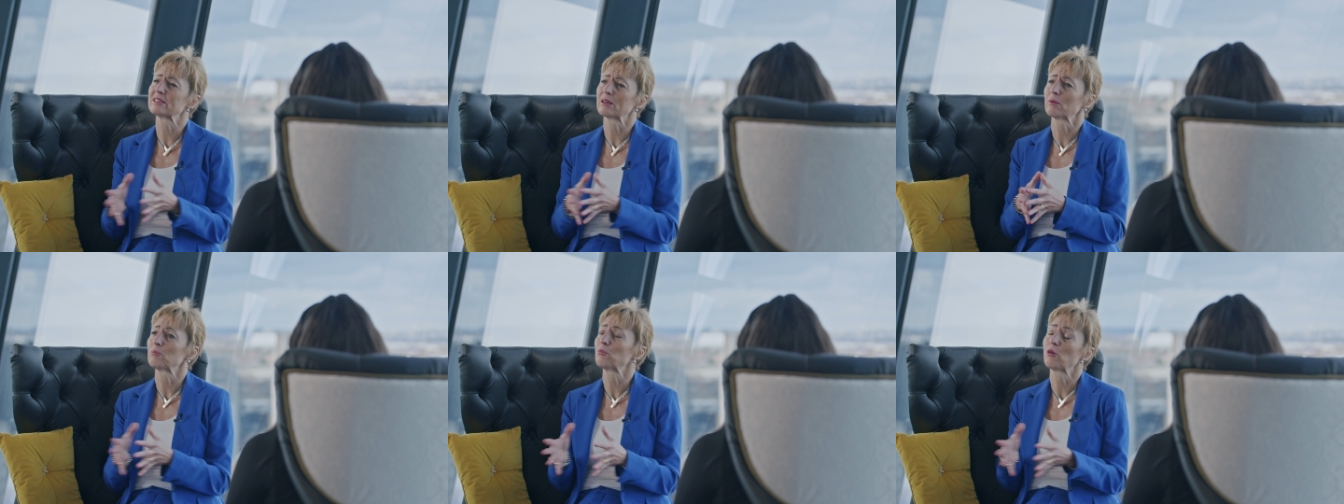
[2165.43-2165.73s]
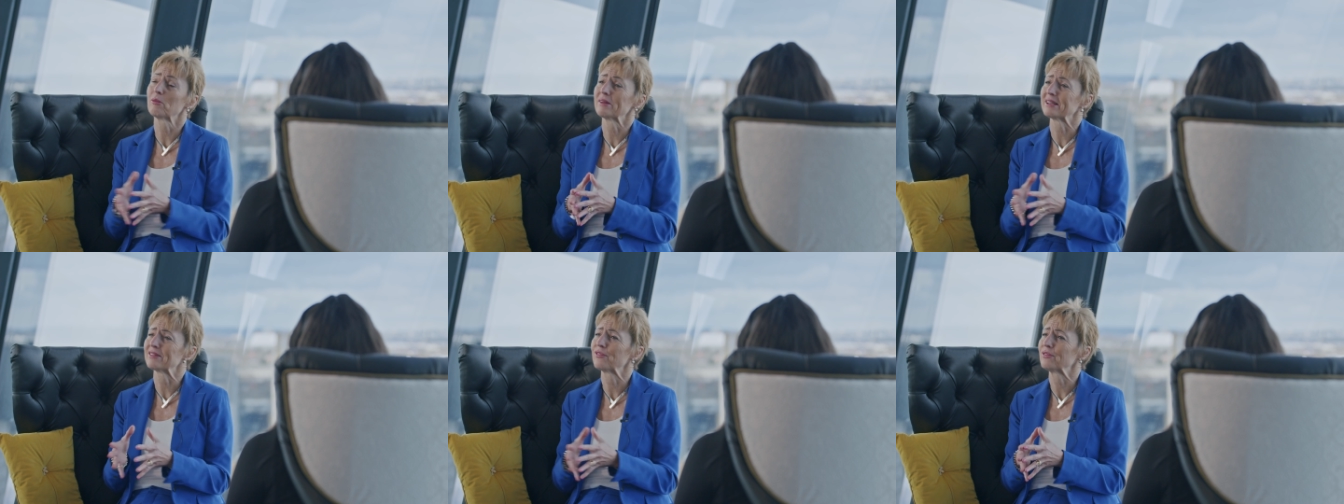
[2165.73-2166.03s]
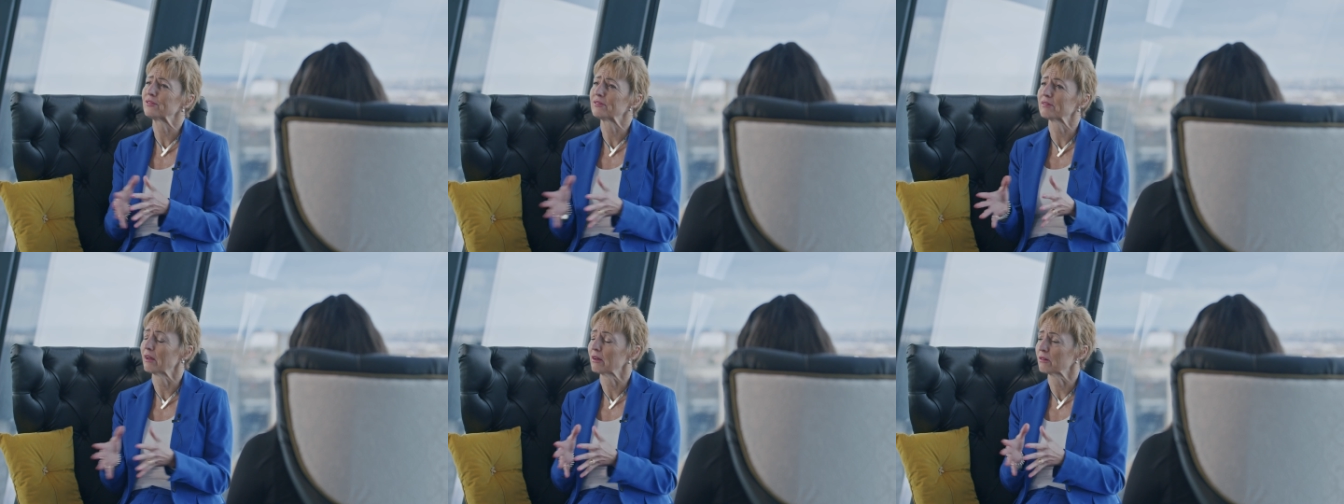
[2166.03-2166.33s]
some probably
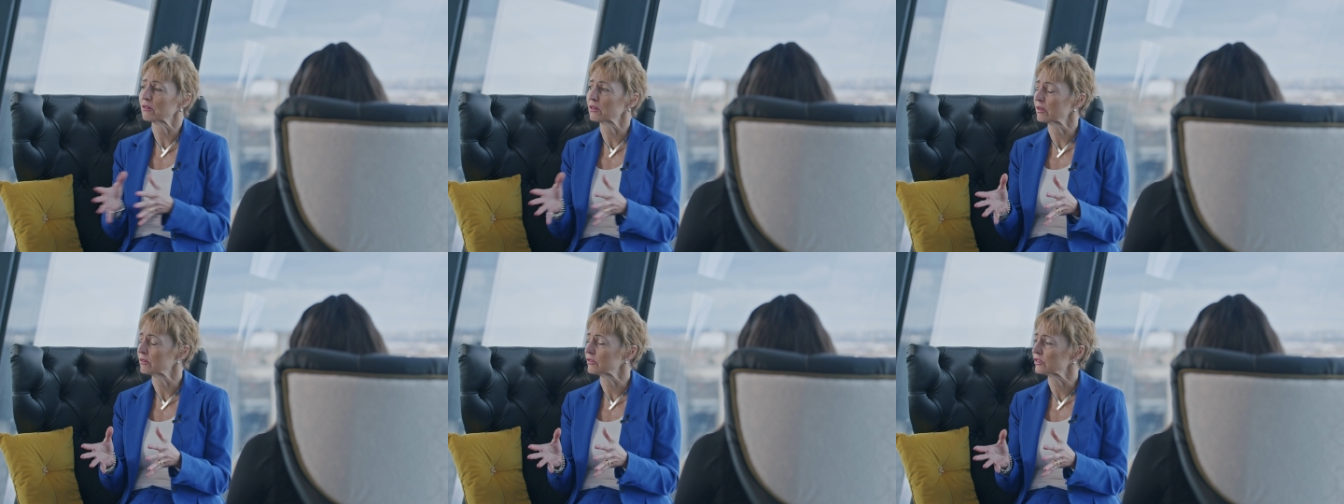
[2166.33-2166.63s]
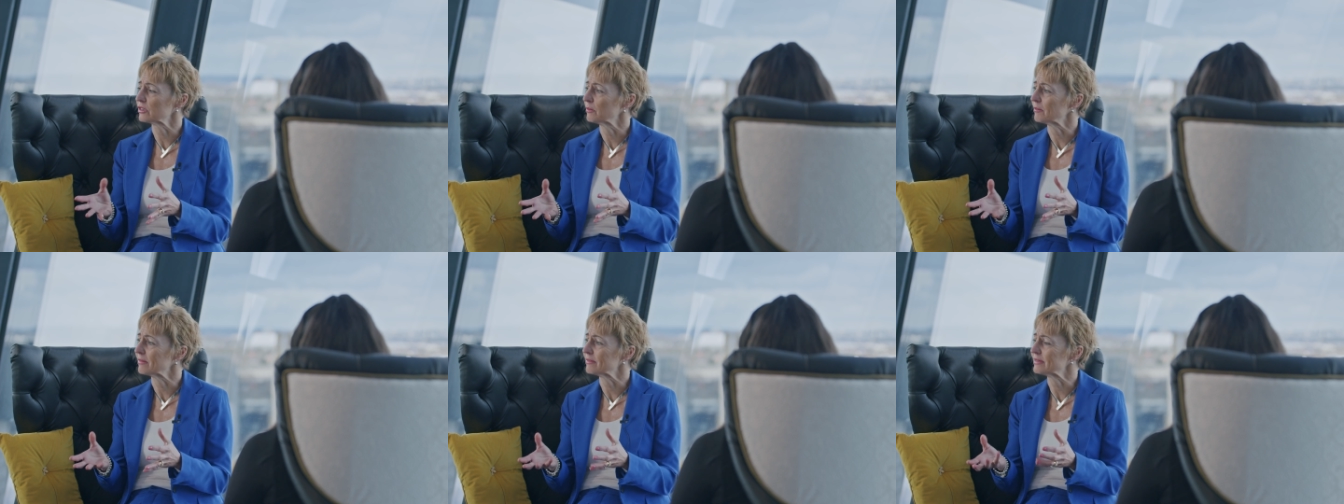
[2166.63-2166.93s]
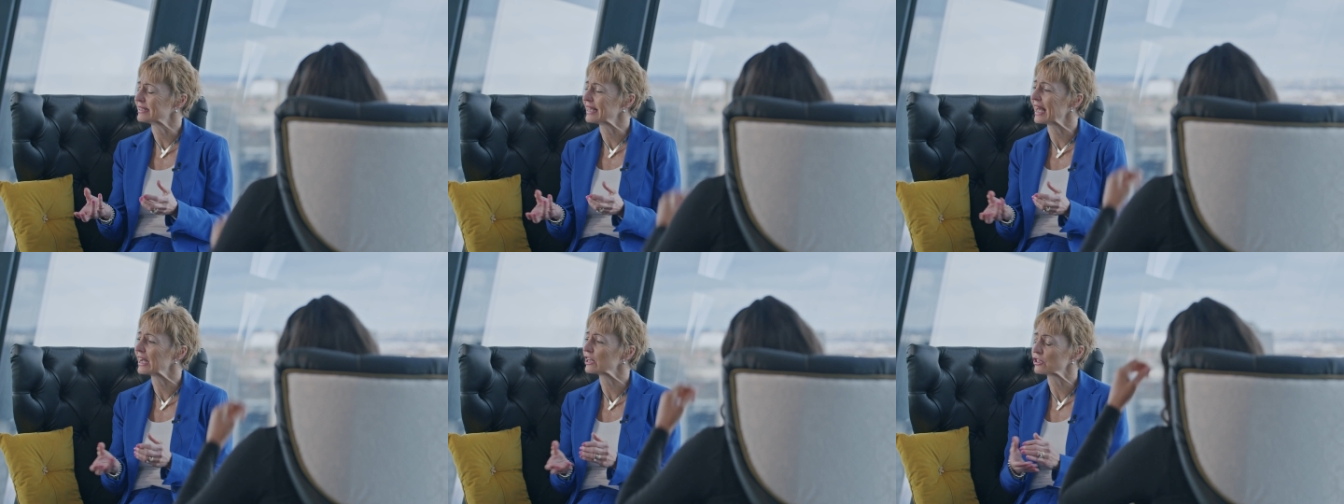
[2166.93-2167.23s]
some
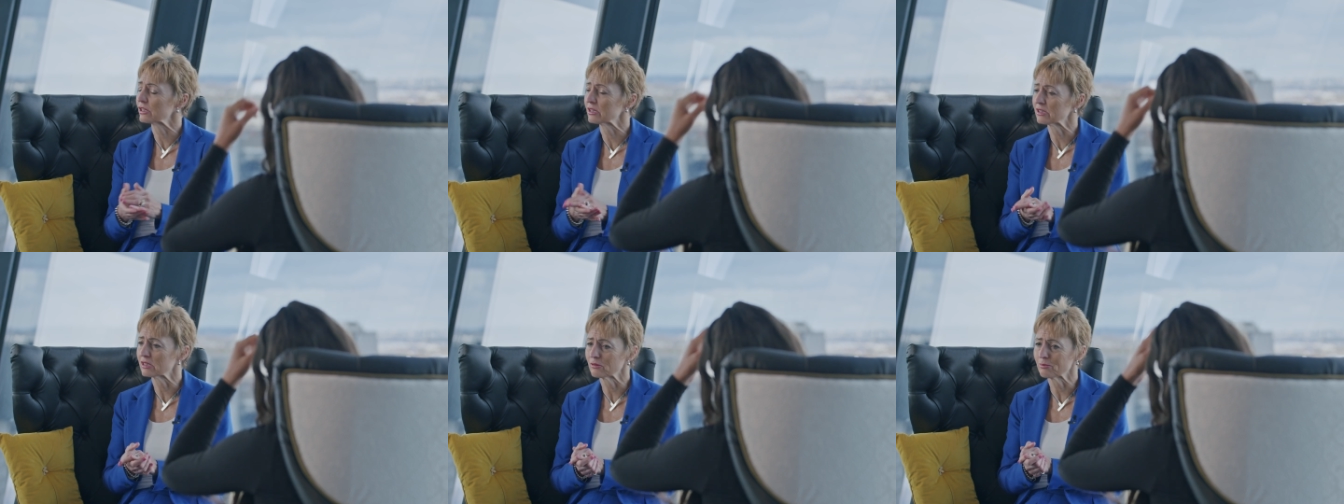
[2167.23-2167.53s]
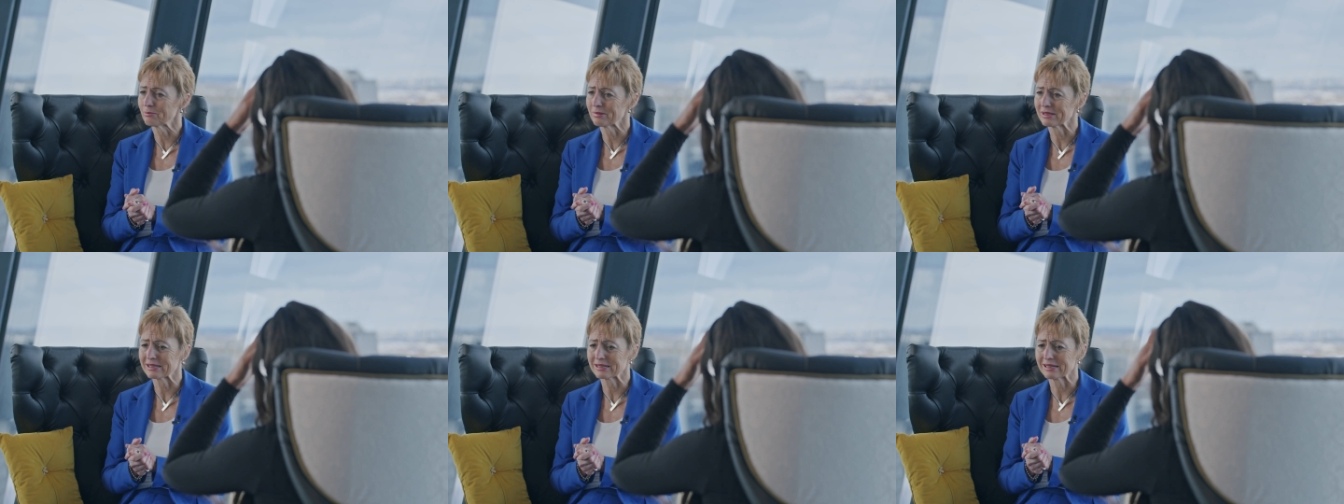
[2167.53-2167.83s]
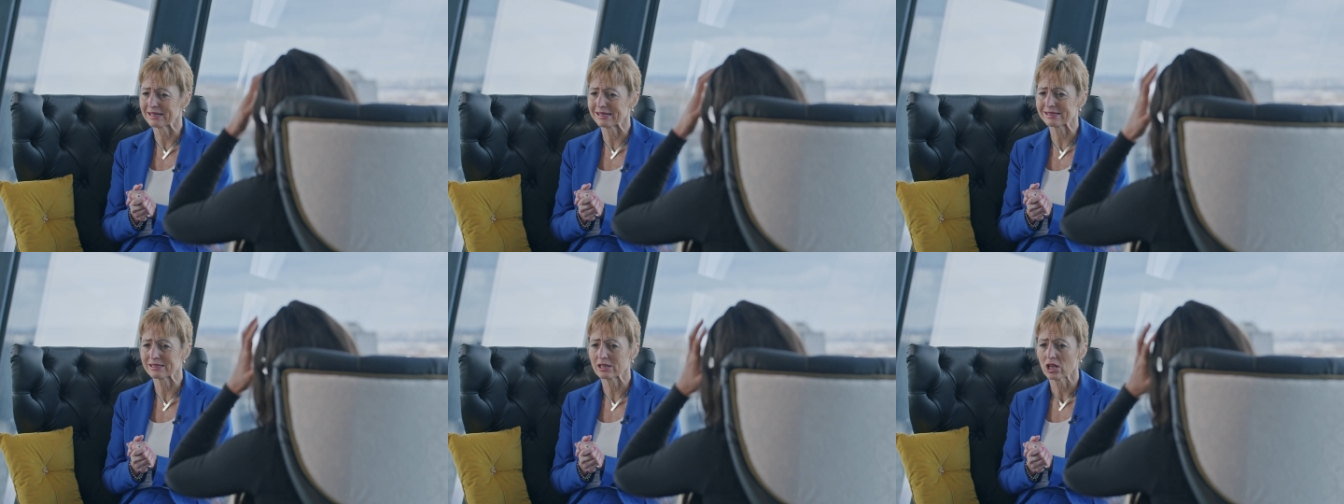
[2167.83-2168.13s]
sections of
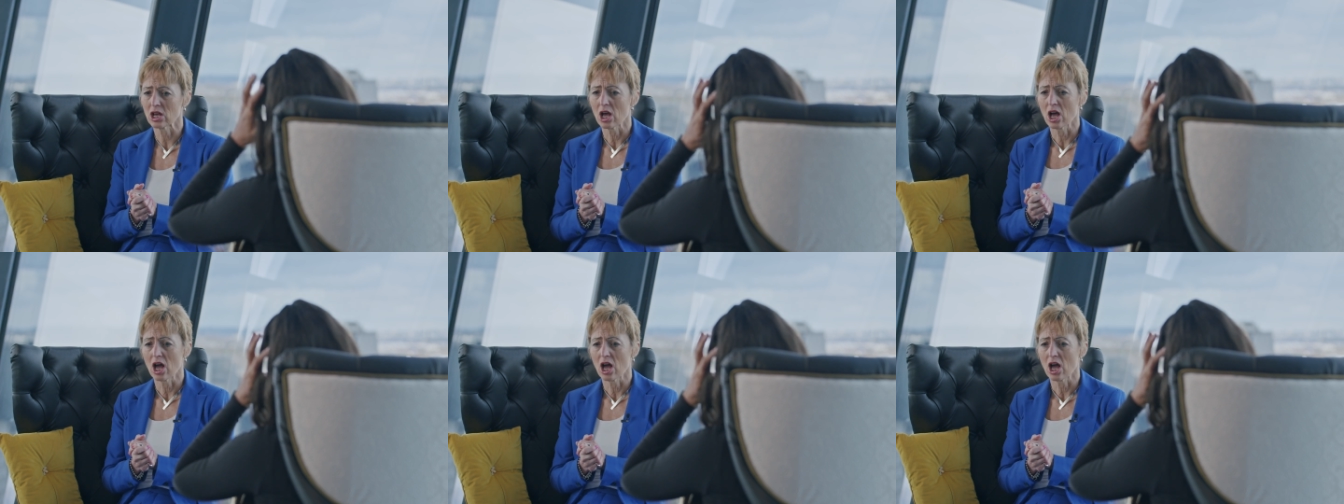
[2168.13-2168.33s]
business